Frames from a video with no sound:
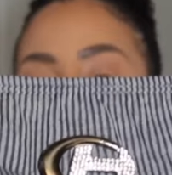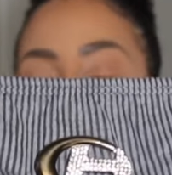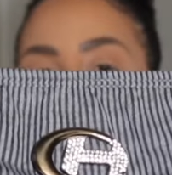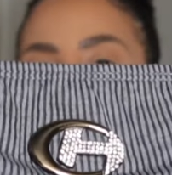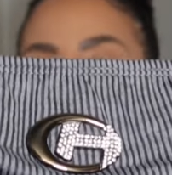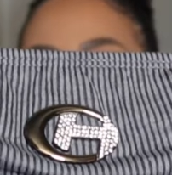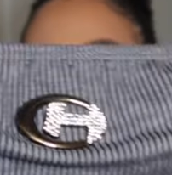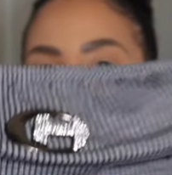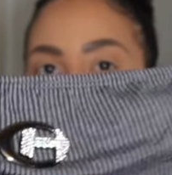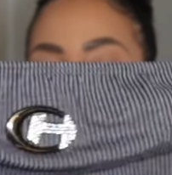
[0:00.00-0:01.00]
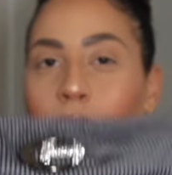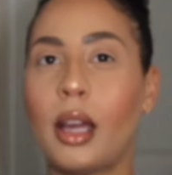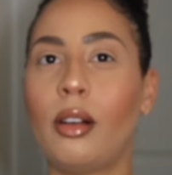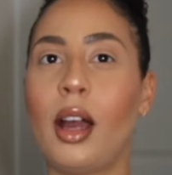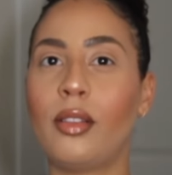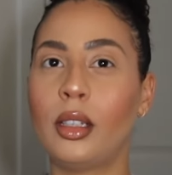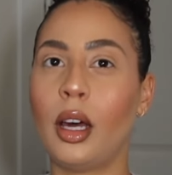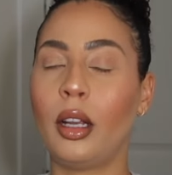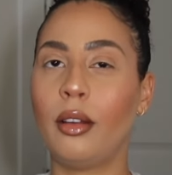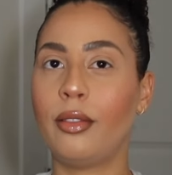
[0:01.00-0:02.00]
big on me I don't have a
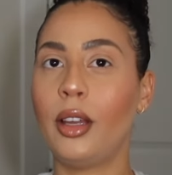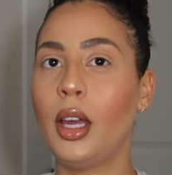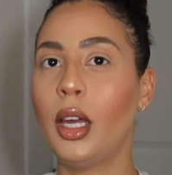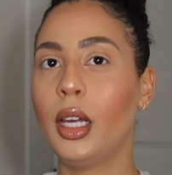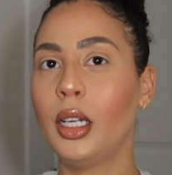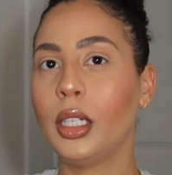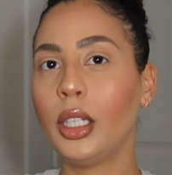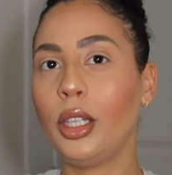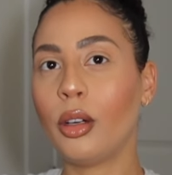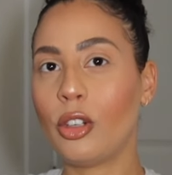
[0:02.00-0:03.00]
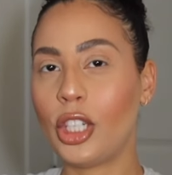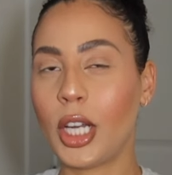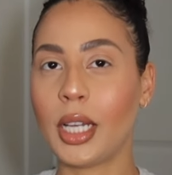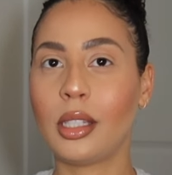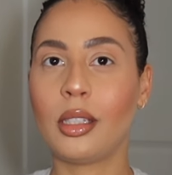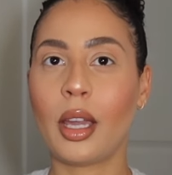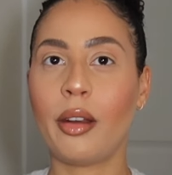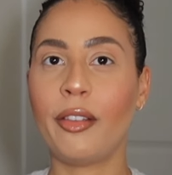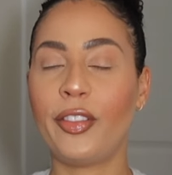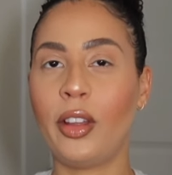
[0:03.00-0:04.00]
lot of you know, chest to
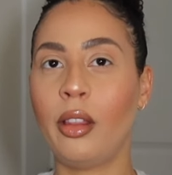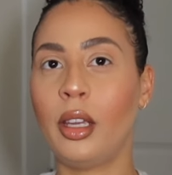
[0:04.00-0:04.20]
kind of fill